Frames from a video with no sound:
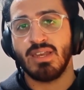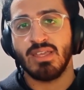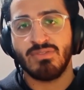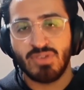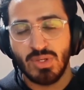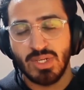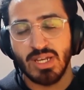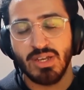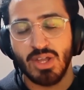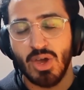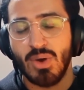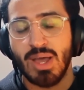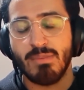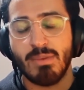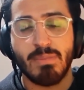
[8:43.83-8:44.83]
If you didn't know,
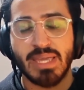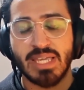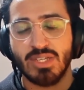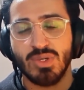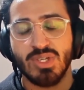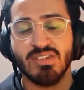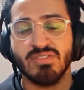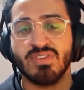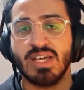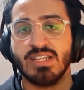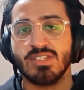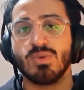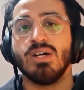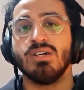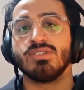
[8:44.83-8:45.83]
I'm a big Yu-Gi-Oh fan
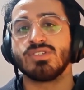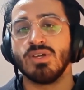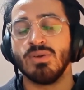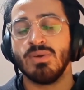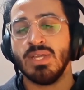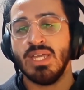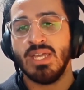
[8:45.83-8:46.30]
as well, so